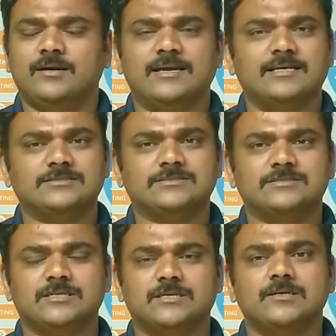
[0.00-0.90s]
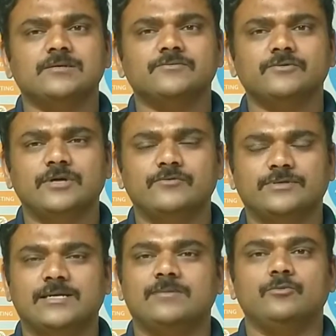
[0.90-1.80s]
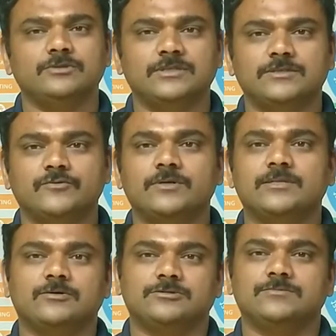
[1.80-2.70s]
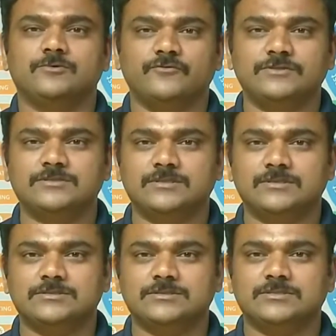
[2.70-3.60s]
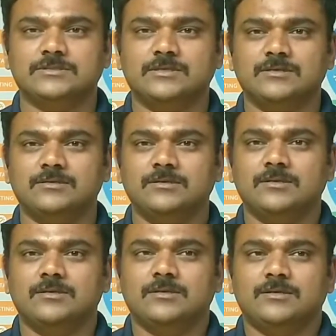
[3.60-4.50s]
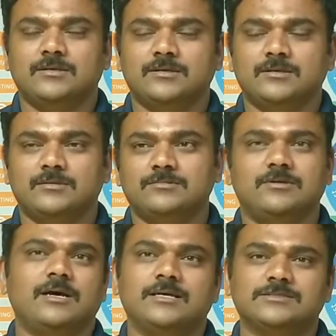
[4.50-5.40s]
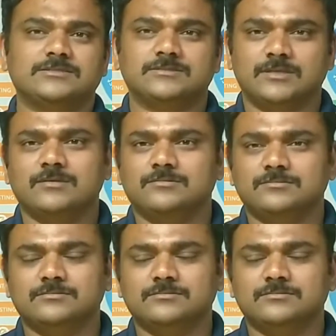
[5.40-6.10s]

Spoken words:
And I guess we would have trained more than 20,000 professionals in last 9